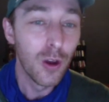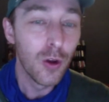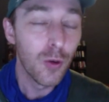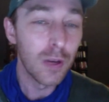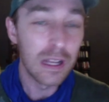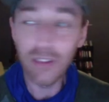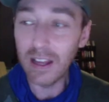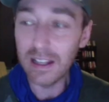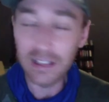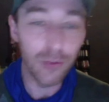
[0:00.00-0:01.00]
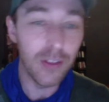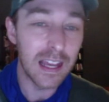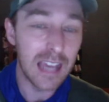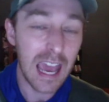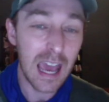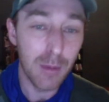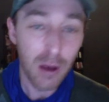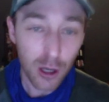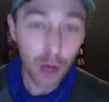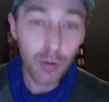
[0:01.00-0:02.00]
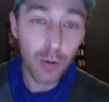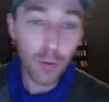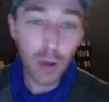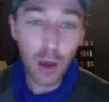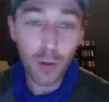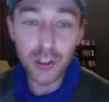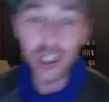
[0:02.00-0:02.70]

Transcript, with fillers: when he's like that cab go go go go and she